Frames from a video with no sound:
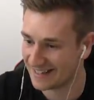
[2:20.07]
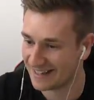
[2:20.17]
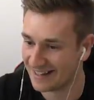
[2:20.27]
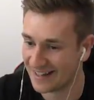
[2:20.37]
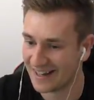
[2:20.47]

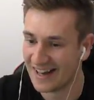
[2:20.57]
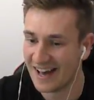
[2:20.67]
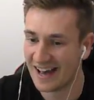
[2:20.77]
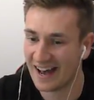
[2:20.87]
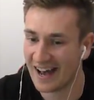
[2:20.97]

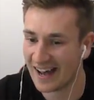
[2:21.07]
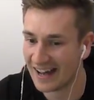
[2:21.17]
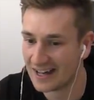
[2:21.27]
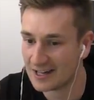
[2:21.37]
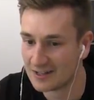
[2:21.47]
Oh, and he
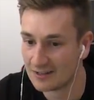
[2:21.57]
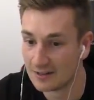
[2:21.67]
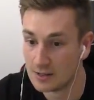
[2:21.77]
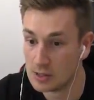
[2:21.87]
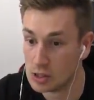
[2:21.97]
scored.
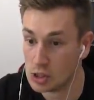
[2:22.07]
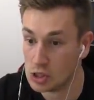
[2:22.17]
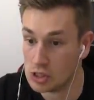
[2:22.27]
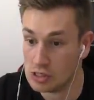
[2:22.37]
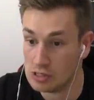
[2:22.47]

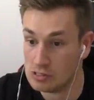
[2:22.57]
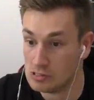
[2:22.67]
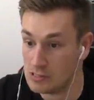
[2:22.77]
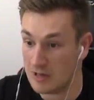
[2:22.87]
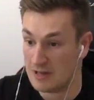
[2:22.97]
They
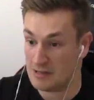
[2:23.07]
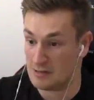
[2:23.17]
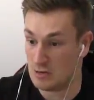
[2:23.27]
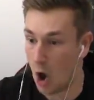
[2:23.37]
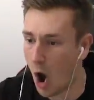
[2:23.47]
got, they got, they
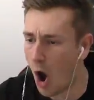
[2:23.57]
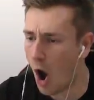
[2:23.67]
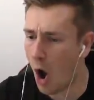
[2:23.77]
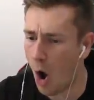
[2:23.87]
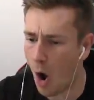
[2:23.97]
basically oh. got,
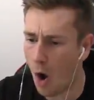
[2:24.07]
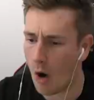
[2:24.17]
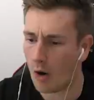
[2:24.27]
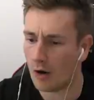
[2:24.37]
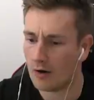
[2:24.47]
goal, they
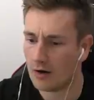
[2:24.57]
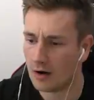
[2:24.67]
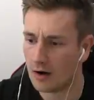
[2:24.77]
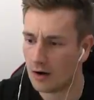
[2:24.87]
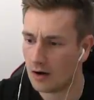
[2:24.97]
got oh! goalie
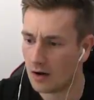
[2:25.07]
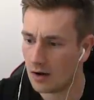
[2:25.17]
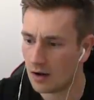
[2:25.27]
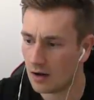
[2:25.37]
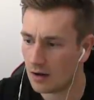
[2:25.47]
on their
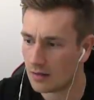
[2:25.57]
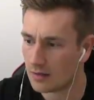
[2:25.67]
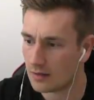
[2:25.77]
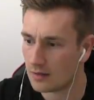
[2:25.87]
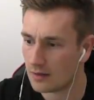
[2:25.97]
team.
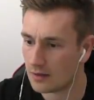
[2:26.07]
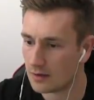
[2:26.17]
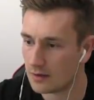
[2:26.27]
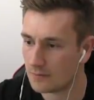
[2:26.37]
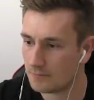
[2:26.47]

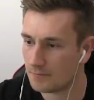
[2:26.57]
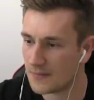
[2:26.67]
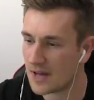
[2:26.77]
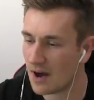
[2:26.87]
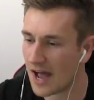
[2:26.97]
Oh no, was,
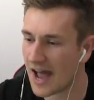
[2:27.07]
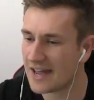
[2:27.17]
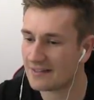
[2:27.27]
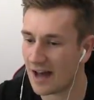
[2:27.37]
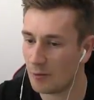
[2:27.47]
yeah, I oh, hate oh,
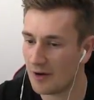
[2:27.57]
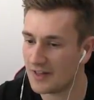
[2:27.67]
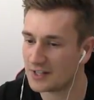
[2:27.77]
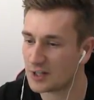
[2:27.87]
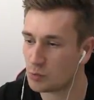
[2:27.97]
no. that when
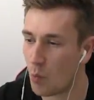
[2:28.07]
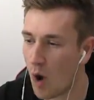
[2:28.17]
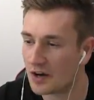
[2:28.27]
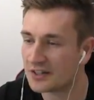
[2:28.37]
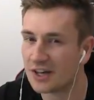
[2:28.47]
there's just
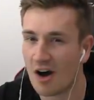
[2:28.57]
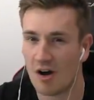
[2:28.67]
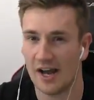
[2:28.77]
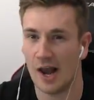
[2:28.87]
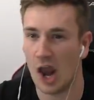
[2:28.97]
one
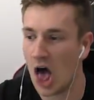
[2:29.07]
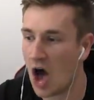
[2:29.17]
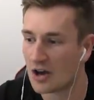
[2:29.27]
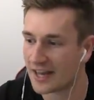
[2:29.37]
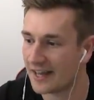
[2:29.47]
guy
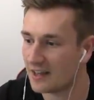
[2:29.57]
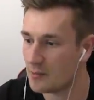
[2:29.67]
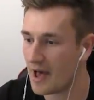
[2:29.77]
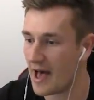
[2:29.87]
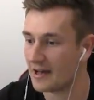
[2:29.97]
lurking oh, in no. the
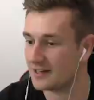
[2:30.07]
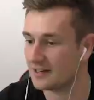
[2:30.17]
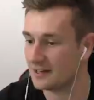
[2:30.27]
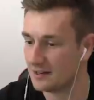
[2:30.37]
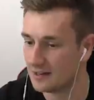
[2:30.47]
back.
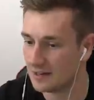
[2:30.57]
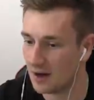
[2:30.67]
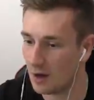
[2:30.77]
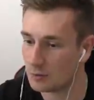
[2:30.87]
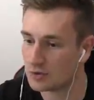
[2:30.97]

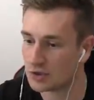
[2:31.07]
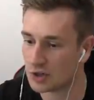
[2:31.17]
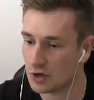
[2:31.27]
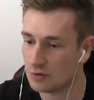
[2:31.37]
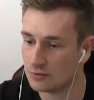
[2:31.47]
Oh
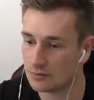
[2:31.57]
shoot!